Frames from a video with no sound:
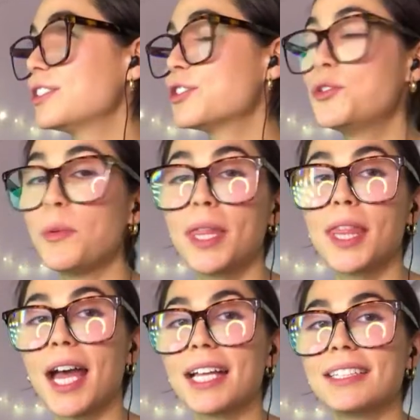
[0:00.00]
Just doing
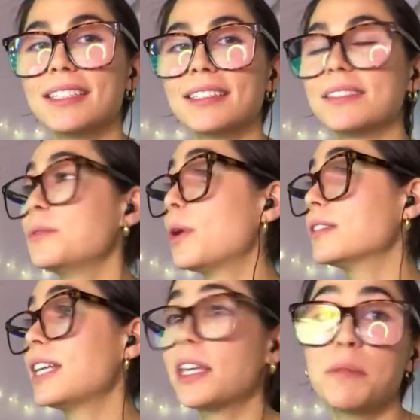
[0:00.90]
that while
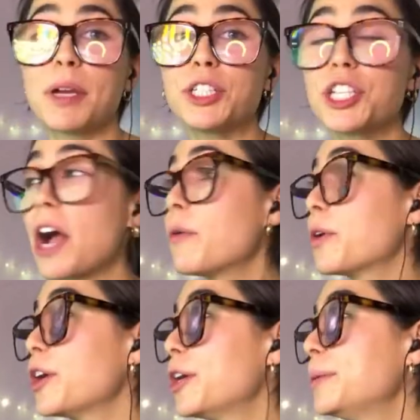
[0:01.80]
taking my
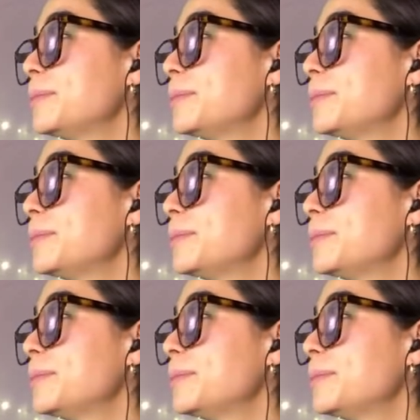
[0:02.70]
shower,